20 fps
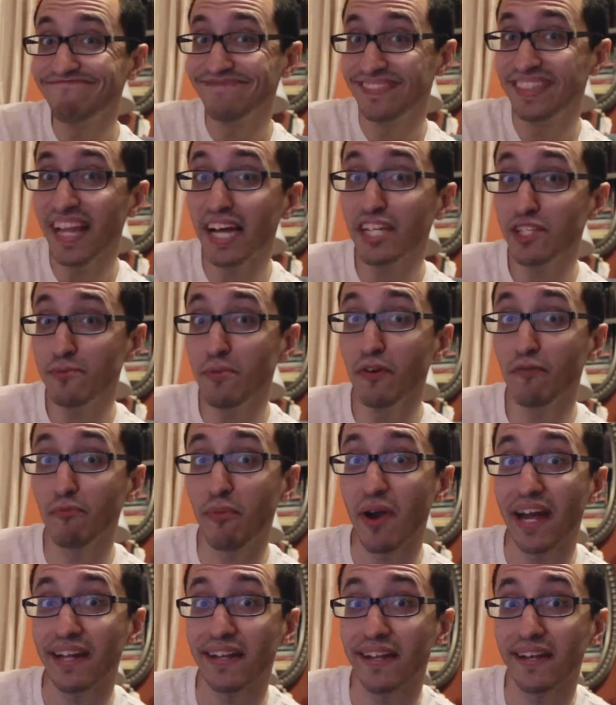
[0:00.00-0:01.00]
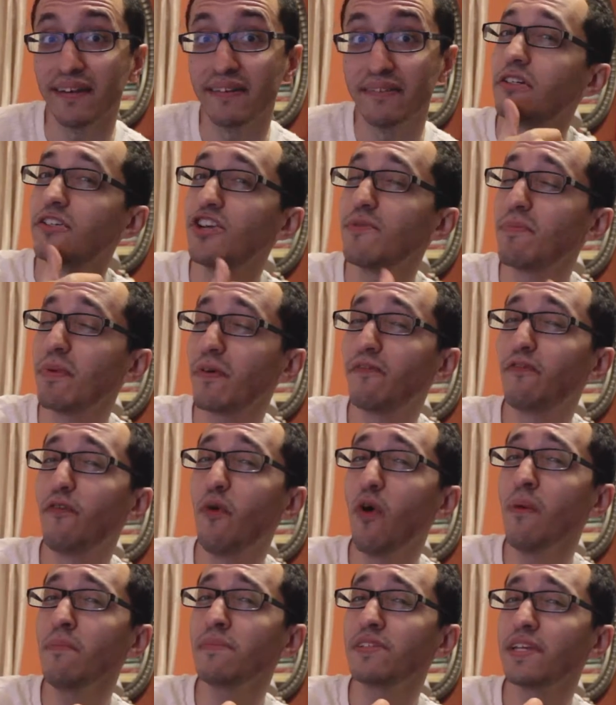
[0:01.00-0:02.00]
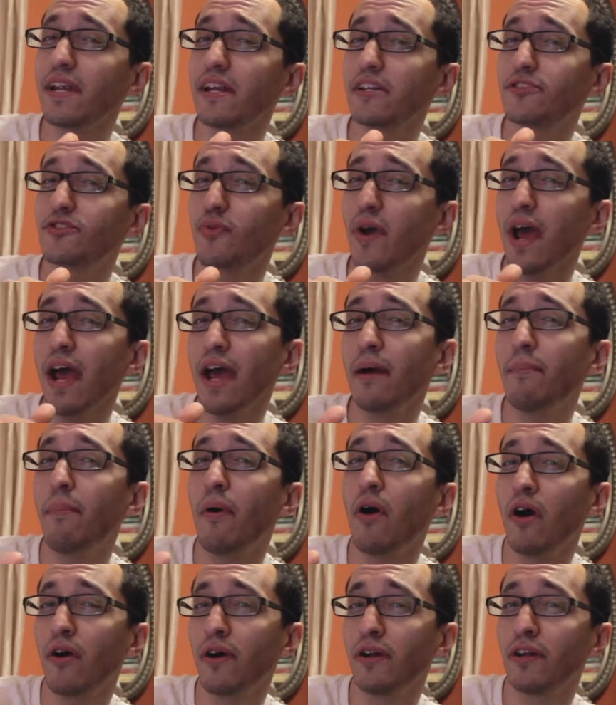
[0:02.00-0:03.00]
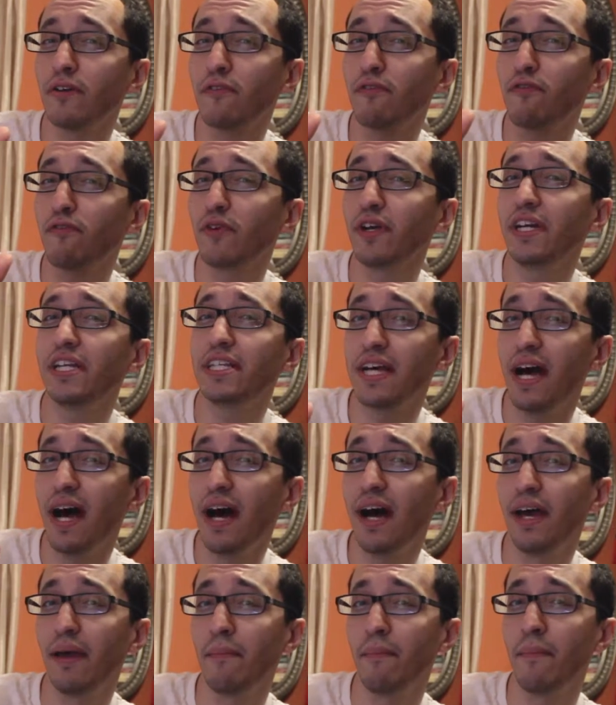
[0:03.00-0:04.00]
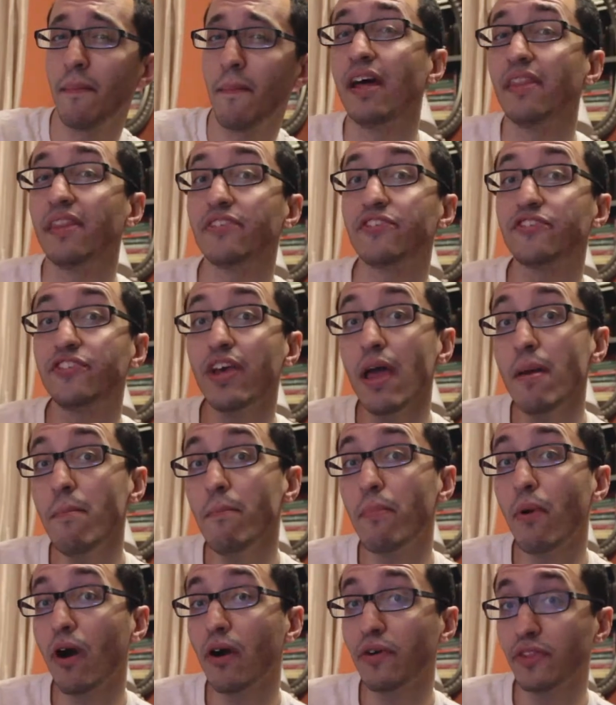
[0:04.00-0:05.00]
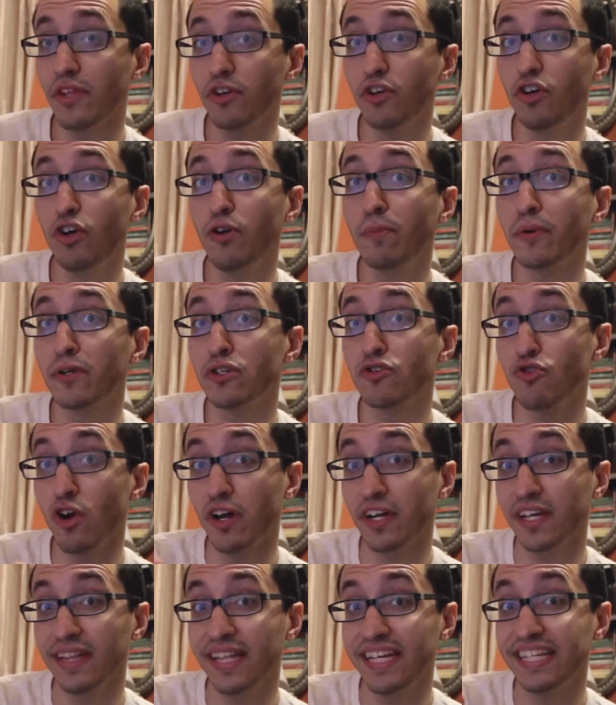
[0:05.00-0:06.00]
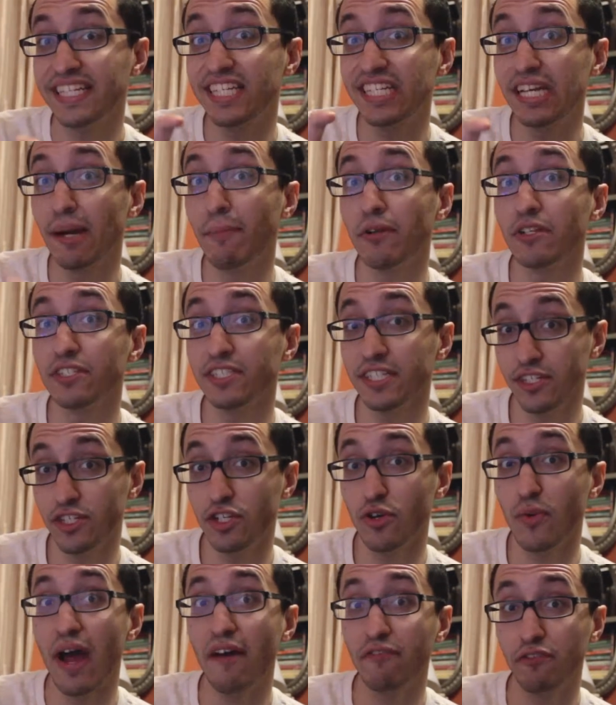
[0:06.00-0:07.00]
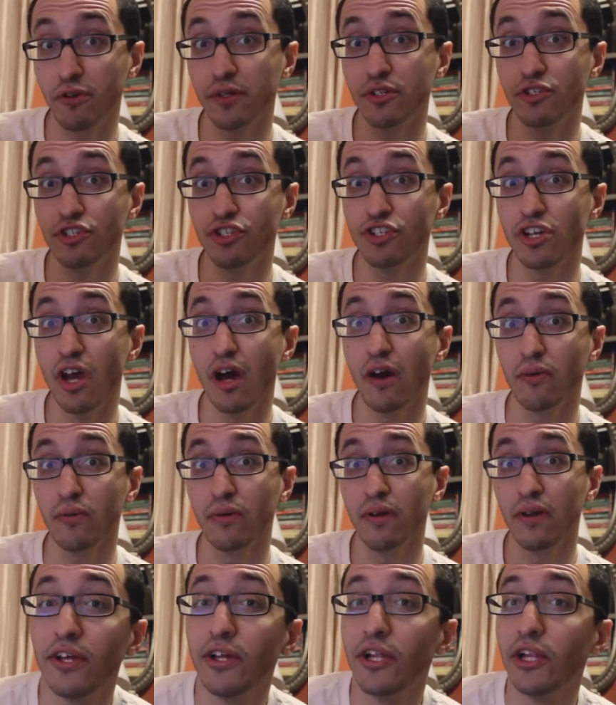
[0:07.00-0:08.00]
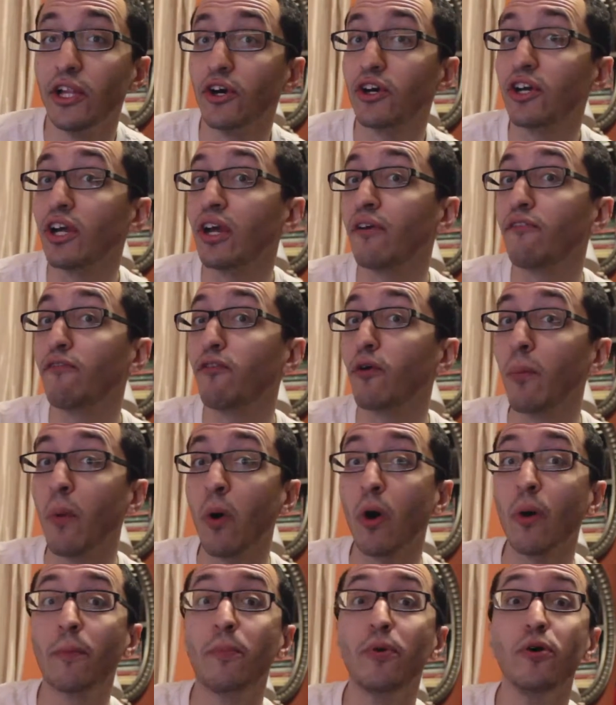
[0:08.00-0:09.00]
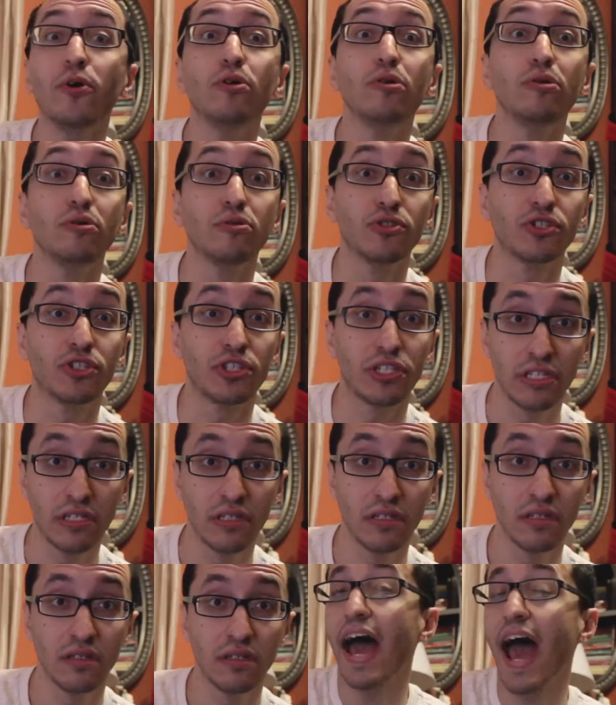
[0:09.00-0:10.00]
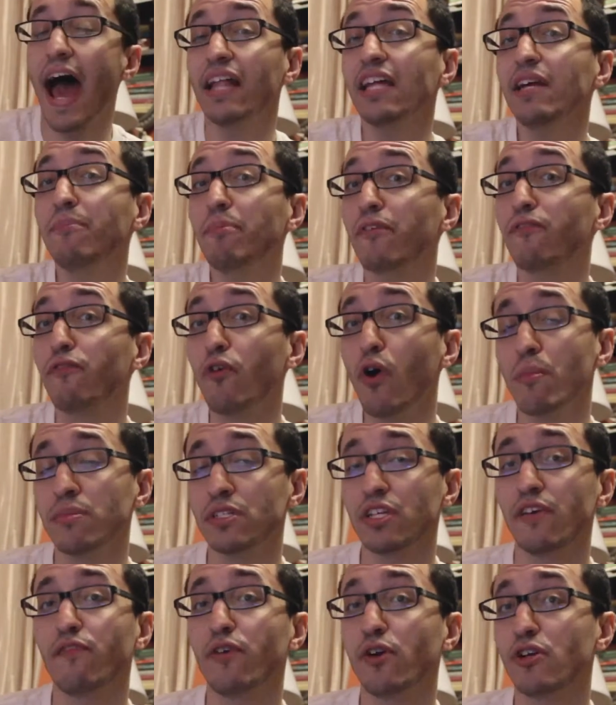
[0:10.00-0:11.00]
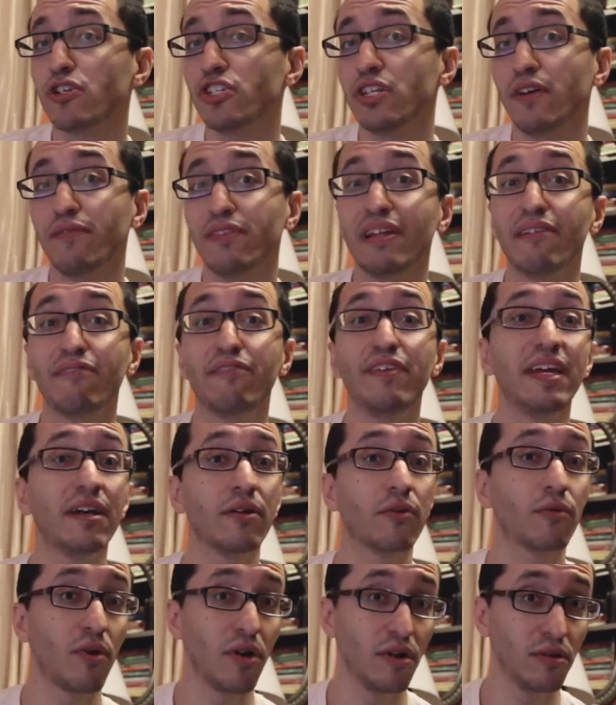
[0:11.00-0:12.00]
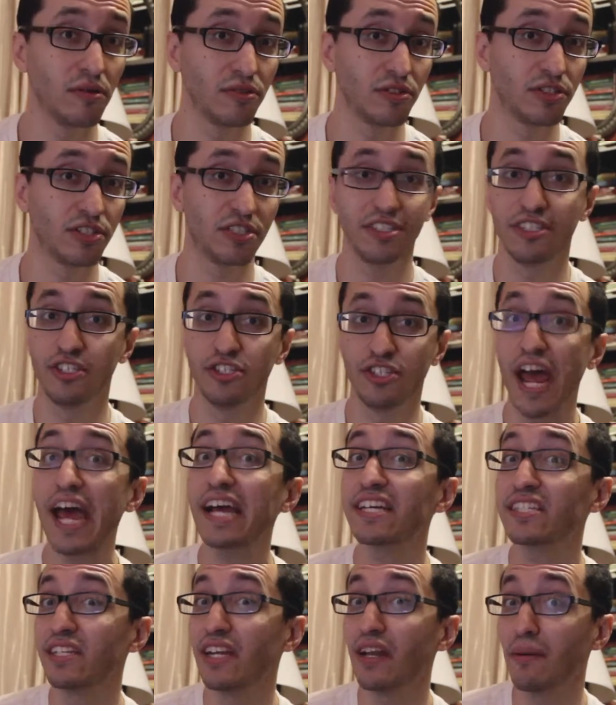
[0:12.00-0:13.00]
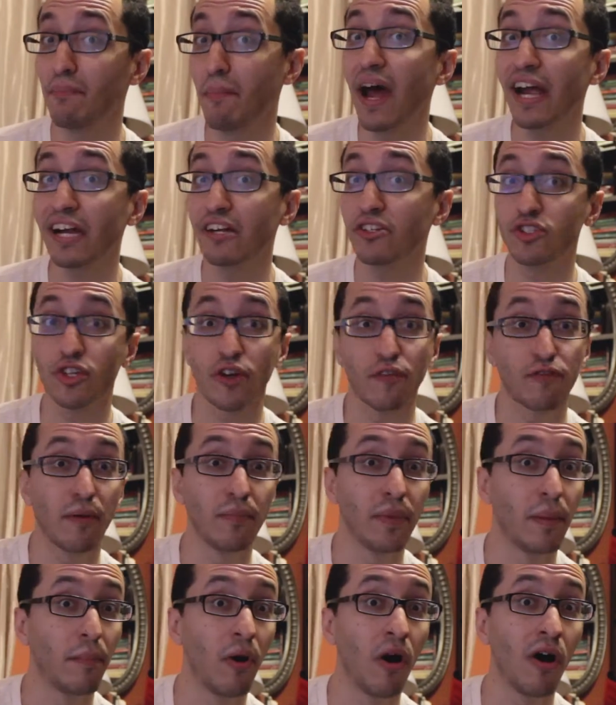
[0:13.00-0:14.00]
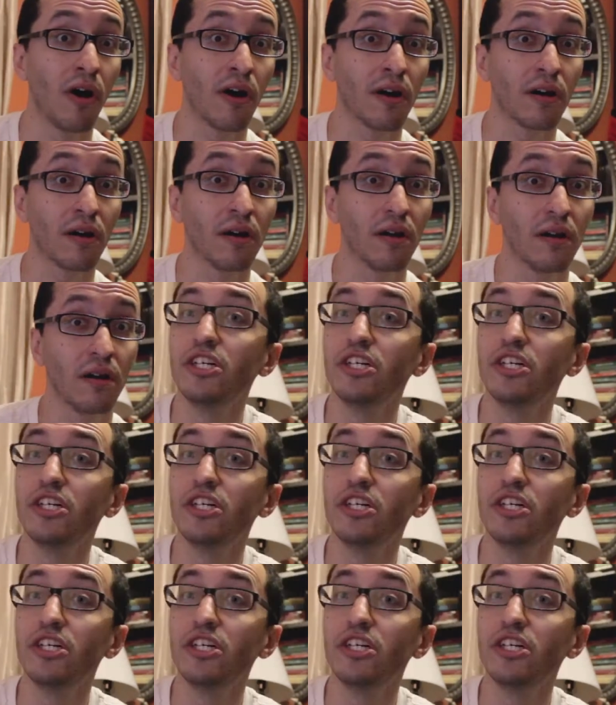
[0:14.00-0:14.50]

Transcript: Nice move, Bradley. She performs at a drag bar in her free time, the same bar that Cooper drunkenly stumbles into after his show, looking for more booze. Allie performs a version of La Vie en Rose. Jackson admires her from the bar.